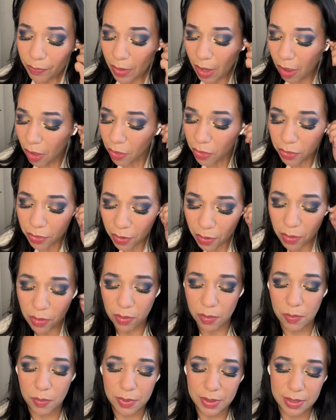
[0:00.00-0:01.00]

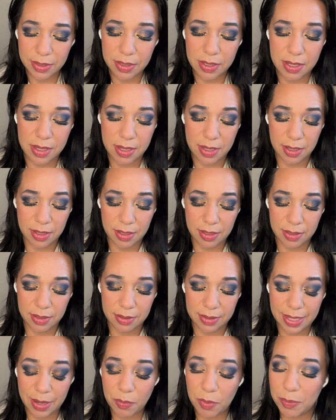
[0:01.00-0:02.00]
Although
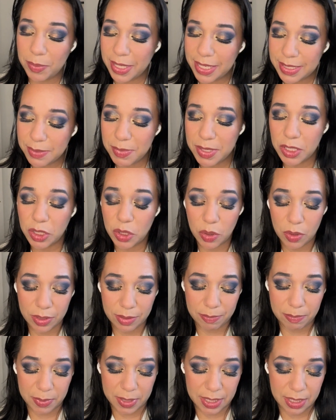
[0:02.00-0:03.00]
that replacement
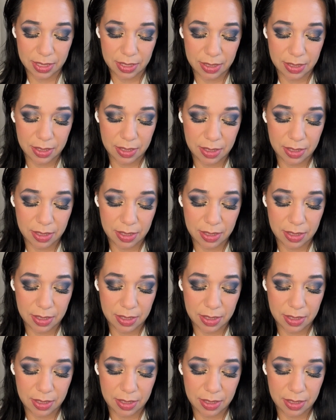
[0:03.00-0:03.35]
could be,